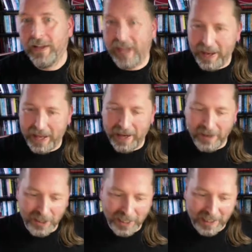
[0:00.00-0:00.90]
And then
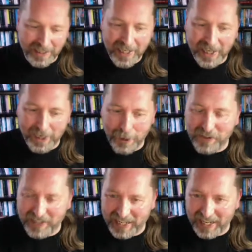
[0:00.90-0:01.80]
you get taken over
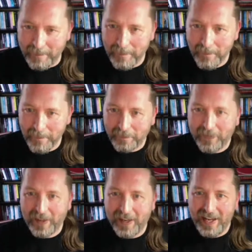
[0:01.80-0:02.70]
to him,
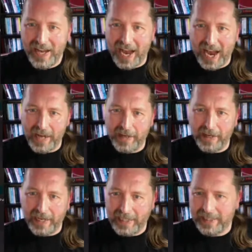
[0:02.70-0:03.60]
and
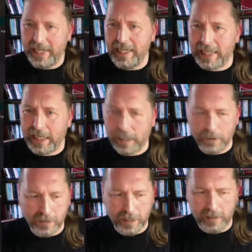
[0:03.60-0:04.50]
he sees it. He
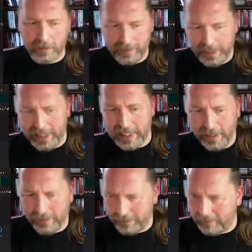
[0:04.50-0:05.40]
goes, "Lee.
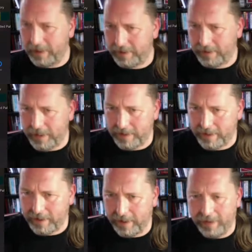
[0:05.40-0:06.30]
Oh, that's
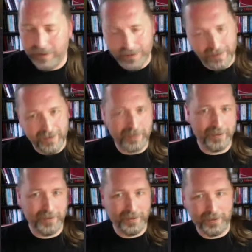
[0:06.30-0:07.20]
a
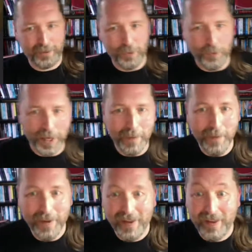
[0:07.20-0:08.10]
cool name."
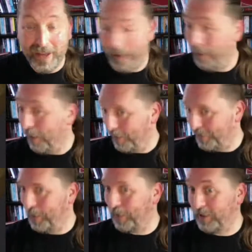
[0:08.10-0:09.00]
And I
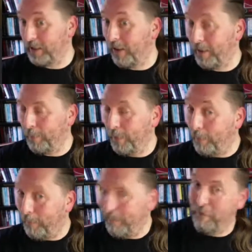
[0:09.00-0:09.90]
said,
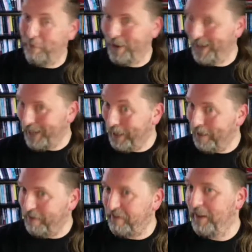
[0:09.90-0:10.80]
well, funnily
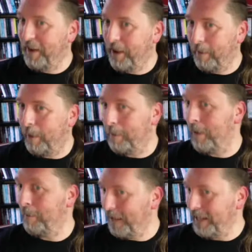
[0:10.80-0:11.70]
enough, my
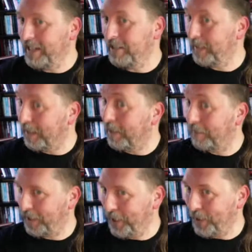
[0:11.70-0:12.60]
mum named me
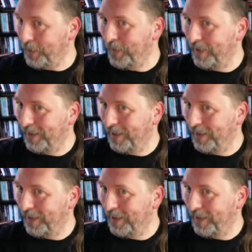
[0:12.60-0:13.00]
after you.